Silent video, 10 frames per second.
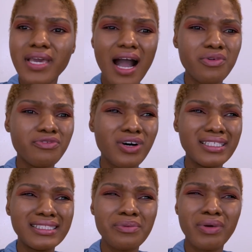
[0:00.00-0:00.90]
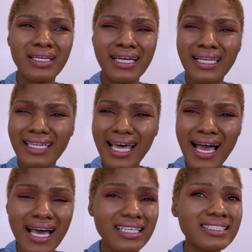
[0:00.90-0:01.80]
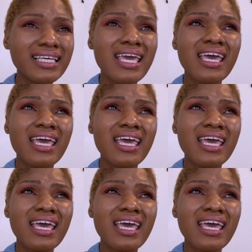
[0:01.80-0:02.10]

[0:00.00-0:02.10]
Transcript: I would fall asleep in class.